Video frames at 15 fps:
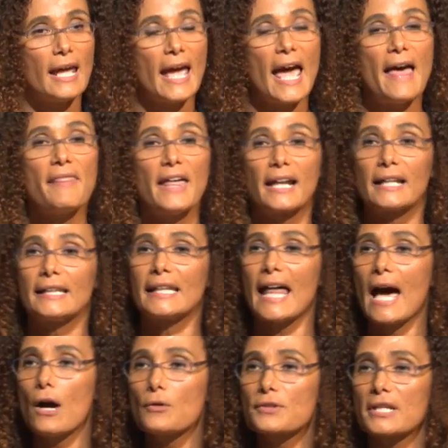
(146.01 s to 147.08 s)
and that
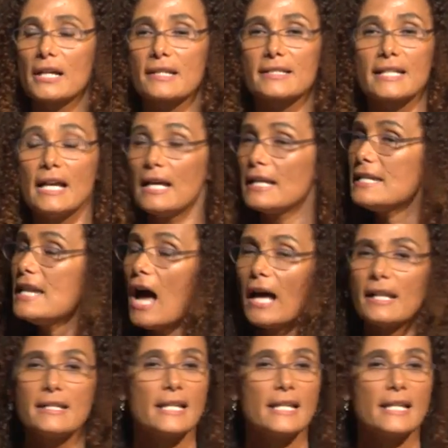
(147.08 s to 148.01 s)
allows us not